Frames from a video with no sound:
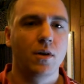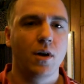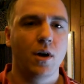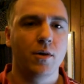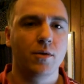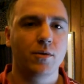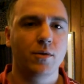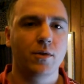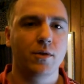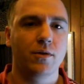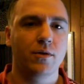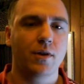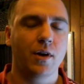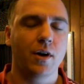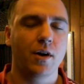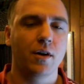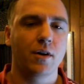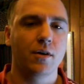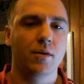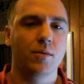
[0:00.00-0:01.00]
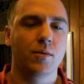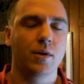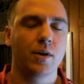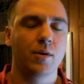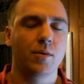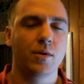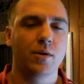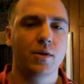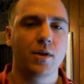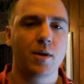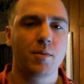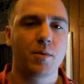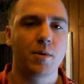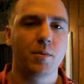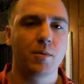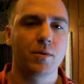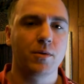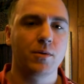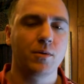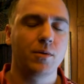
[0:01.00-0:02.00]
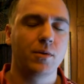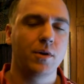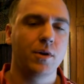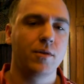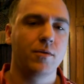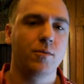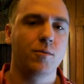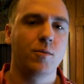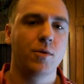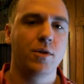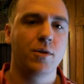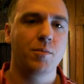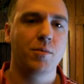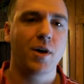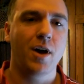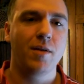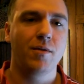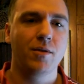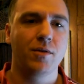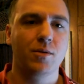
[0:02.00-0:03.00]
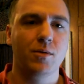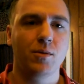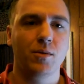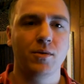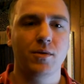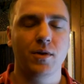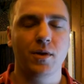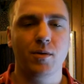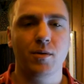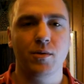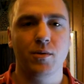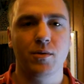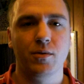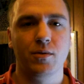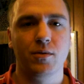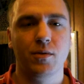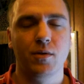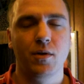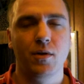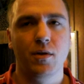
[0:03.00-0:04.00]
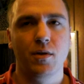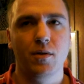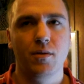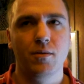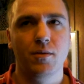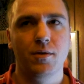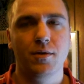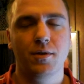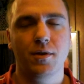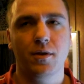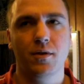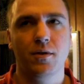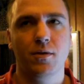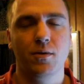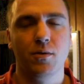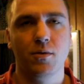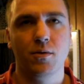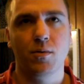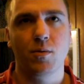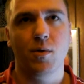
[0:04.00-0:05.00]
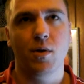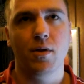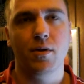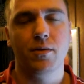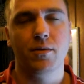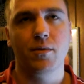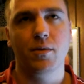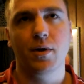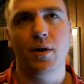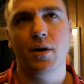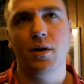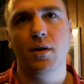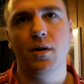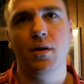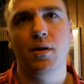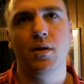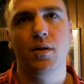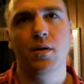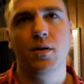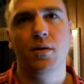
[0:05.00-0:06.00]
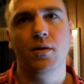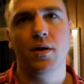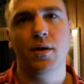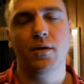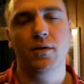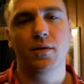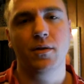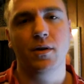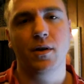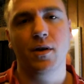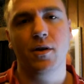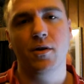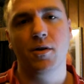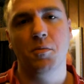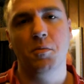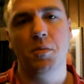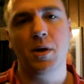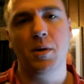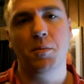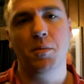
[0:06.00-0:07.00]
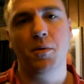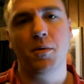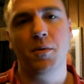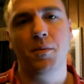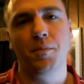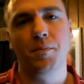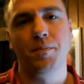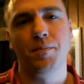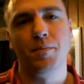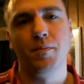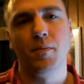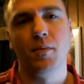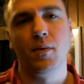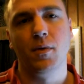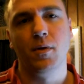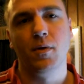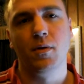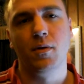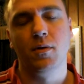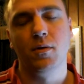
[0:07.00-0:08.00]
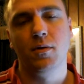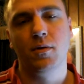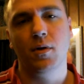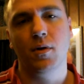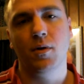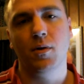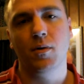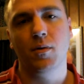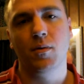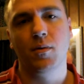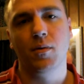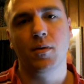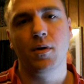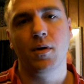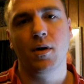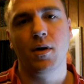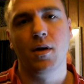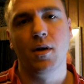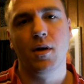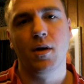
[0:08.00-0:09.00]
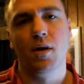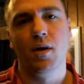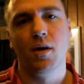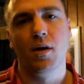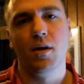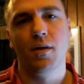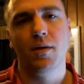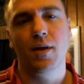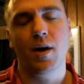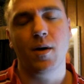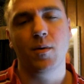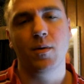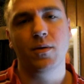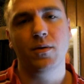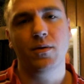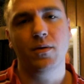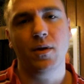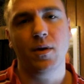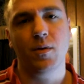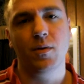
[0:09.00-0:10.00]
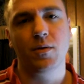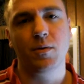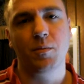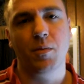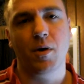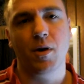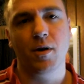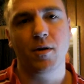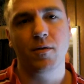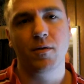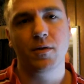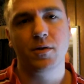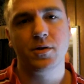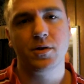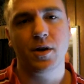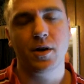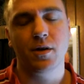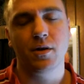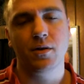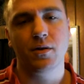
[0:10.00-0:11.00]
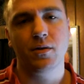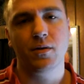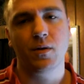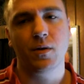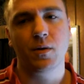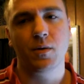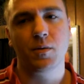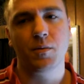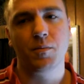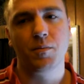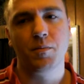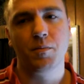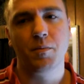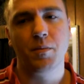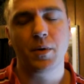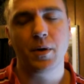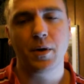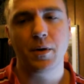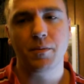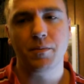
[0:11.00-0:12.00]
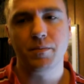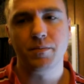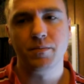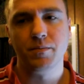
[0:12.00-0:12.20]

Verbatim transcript: I was really scared when I went to that public school and with the private school it's like there was 6th through 12th grade less than 100 people so that was that was a part of the shyness too. But